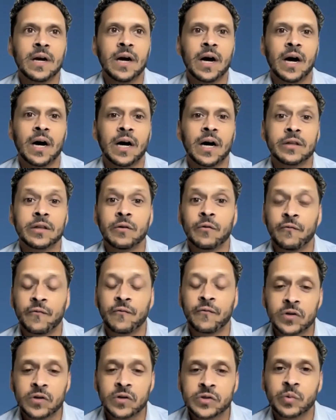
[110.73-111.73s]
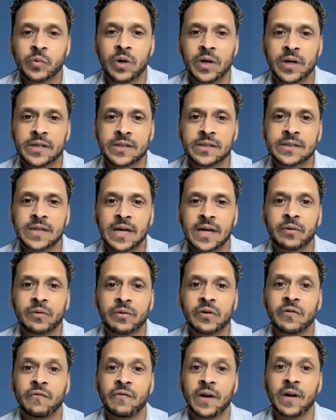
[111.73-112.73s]
The first was I
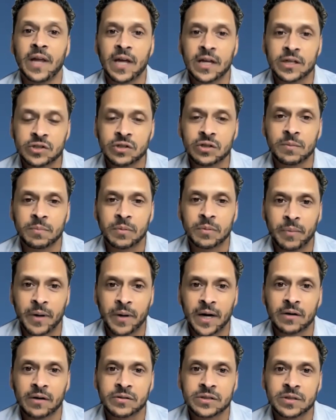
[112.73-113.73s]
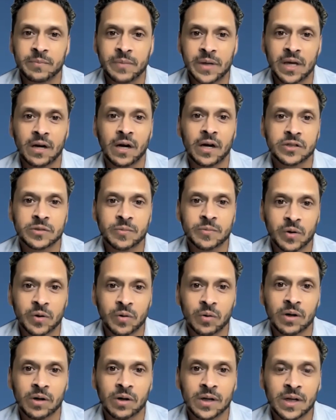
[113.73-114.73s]
was financially prepared to be an
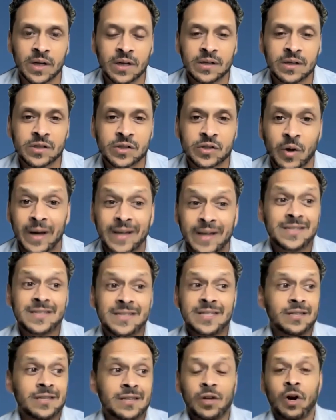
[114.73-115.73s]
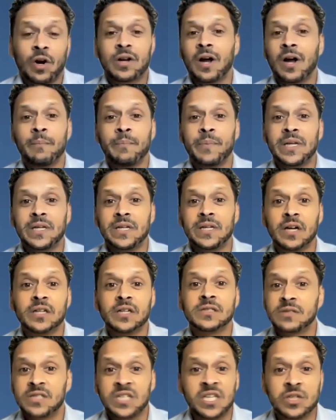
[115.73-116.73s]
entrepreneur. So our company
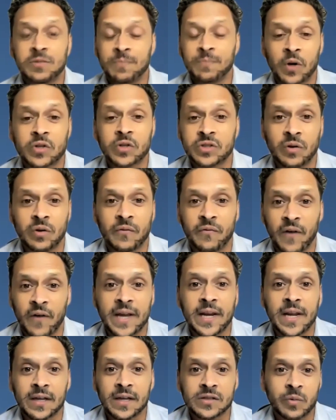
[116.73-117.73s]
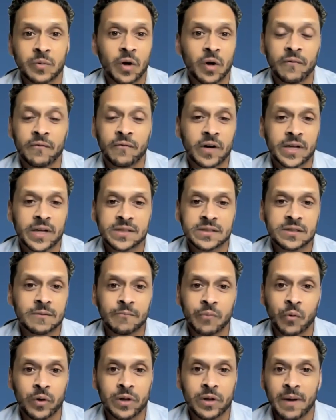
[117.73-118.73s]
does teach personal finance. We offer it as an
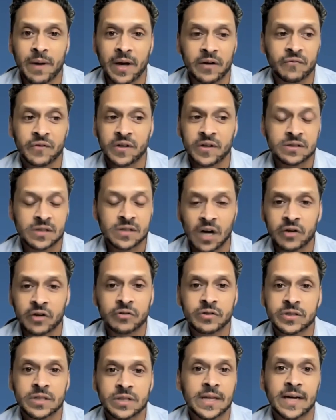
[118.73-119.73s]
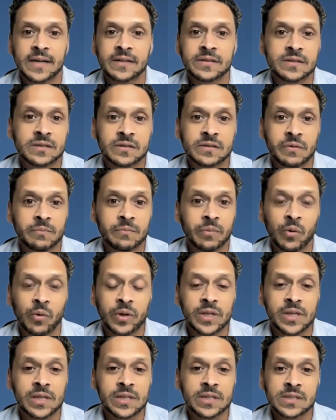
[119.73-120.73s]
employee benefit to hundreds and thousands of
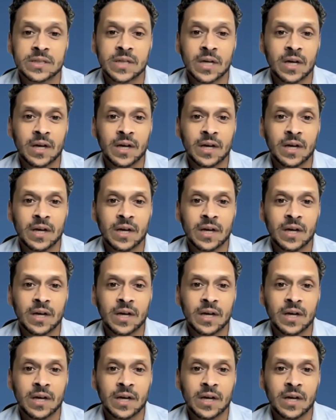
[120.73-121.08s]
employees.